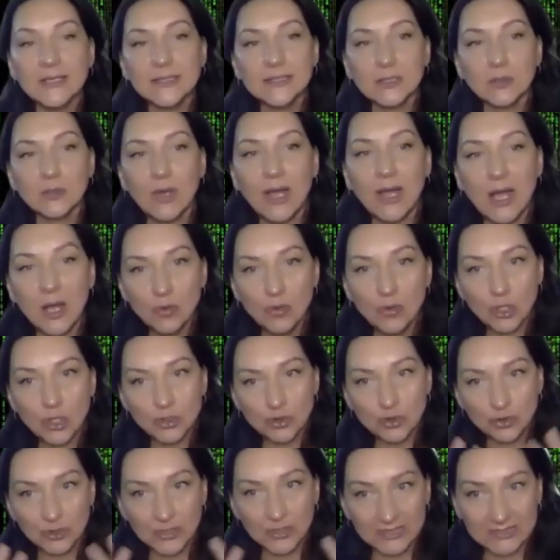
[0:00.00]
And so how
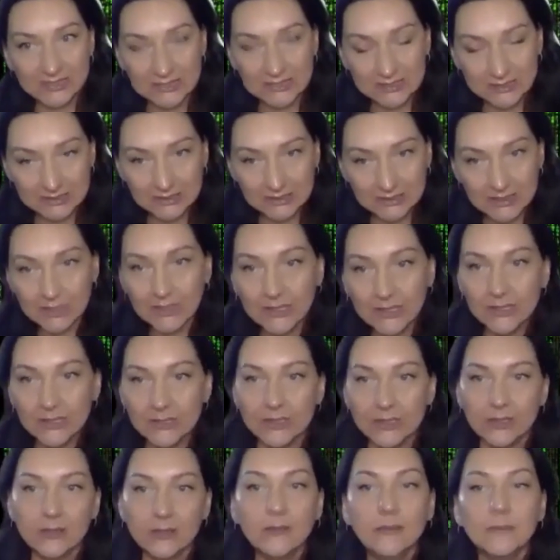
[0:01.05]
not to get
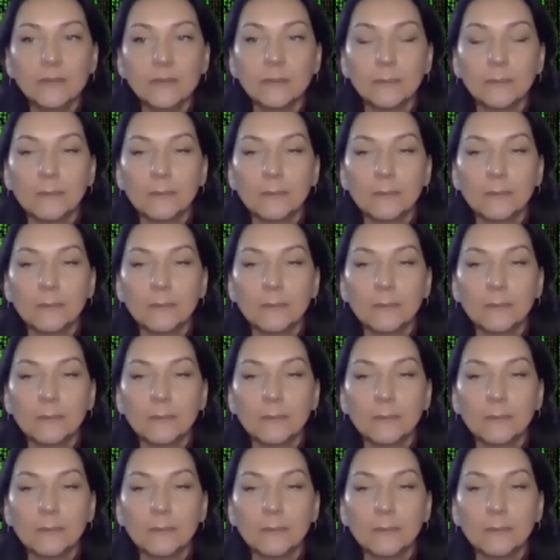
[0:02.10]
stuck in it,